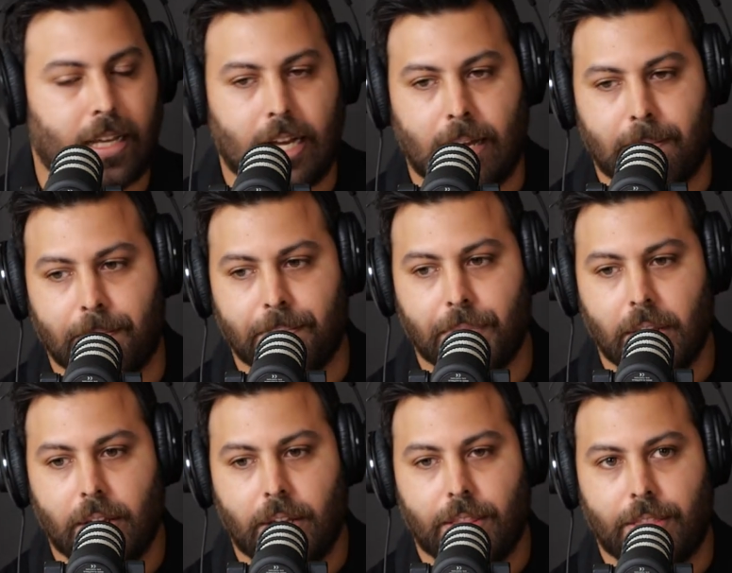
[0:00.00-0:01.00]

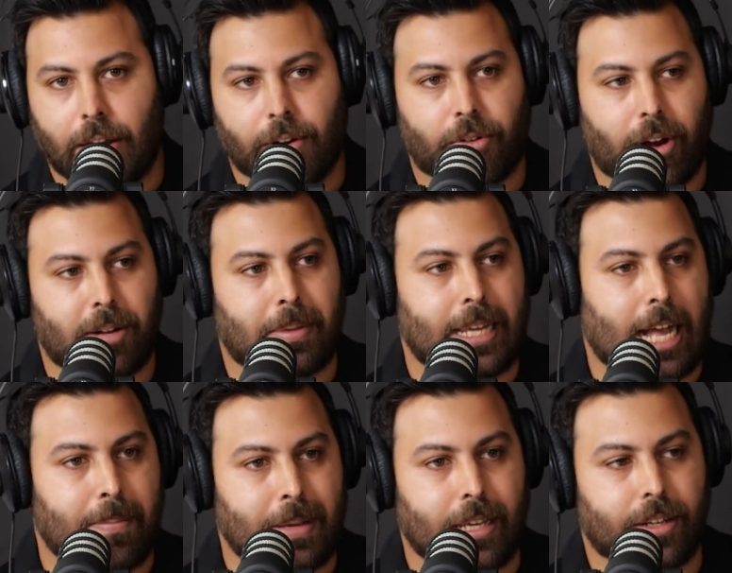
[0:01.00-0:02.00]
they're incredibly
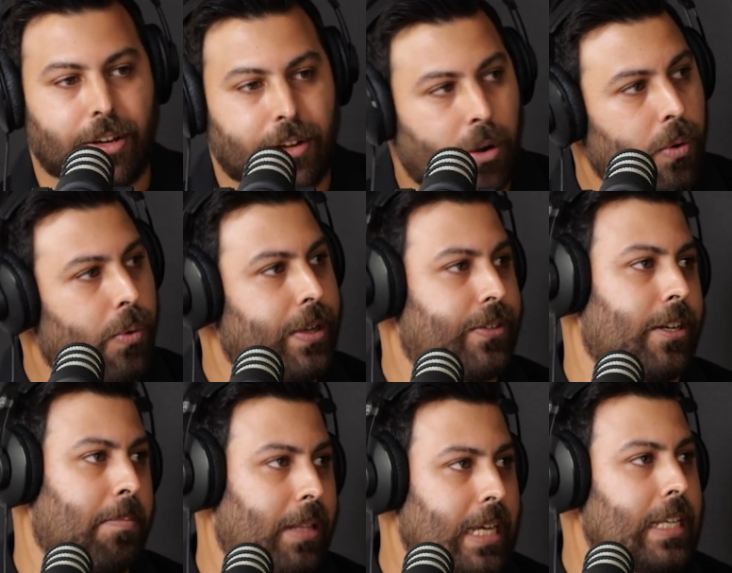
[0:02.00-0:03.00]
happy, and you're not always going
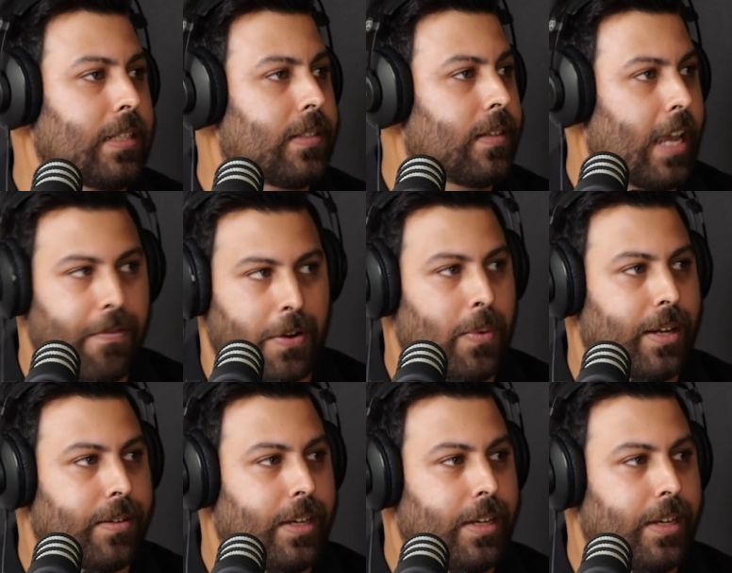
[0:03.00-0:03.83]
to please everyone.